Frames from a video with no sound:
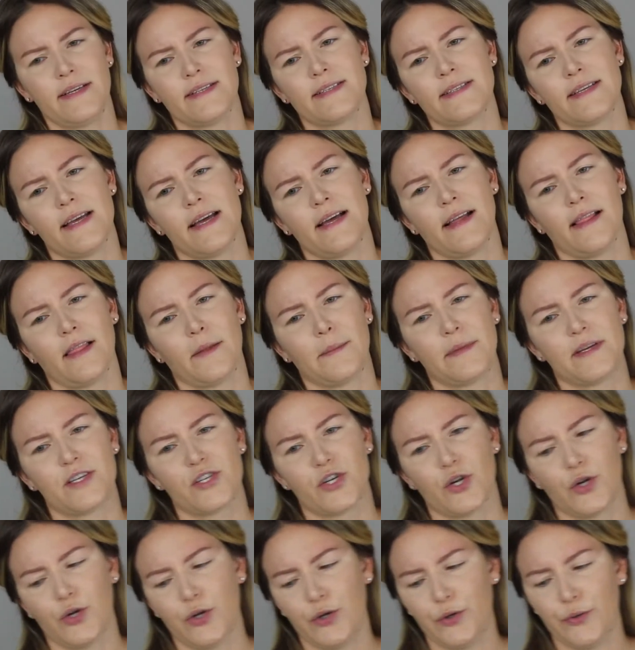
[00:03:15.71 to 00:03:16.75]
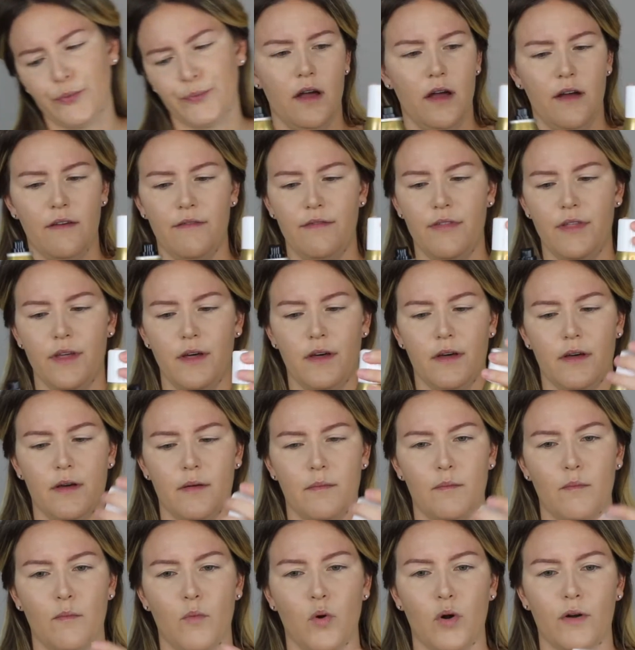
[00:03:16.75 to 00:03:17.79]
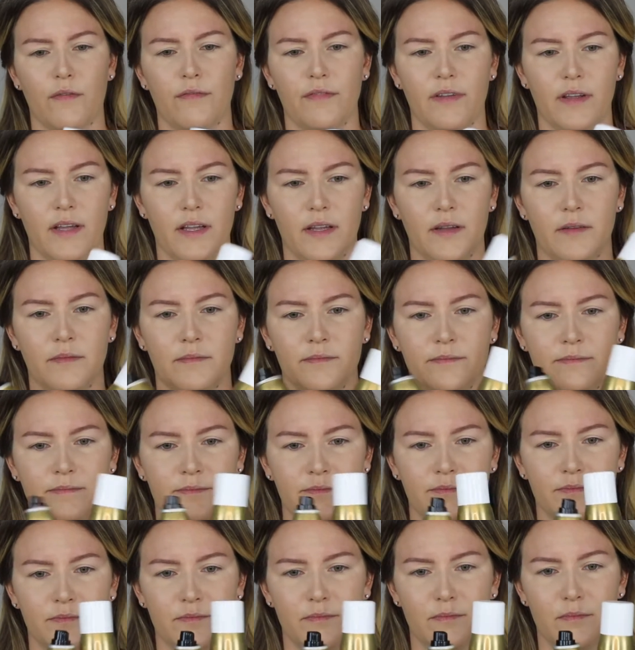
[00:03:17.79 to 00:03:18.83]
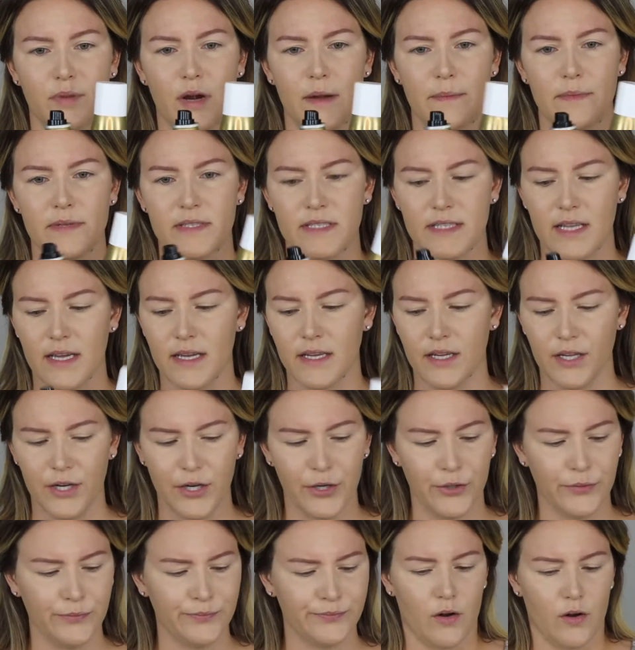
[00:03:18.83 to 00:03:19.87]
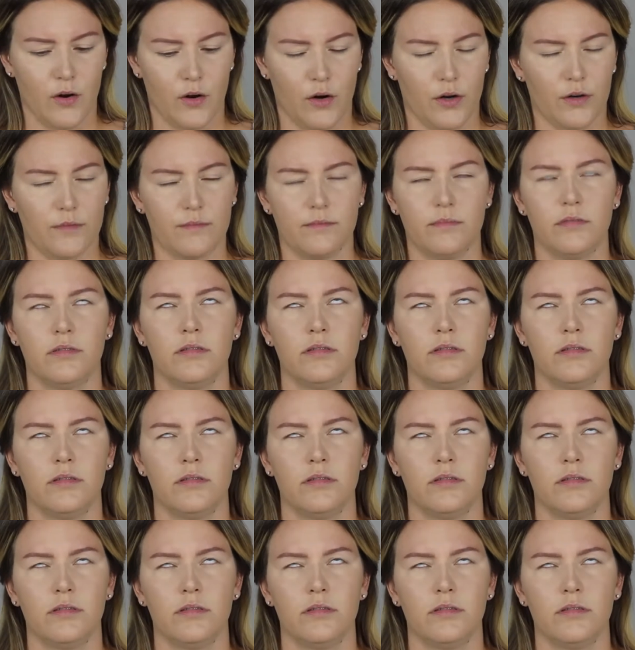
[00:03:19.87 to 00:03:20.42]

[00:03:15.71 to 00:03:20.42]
set, let me show you, of the Morphe prep and set, you know, or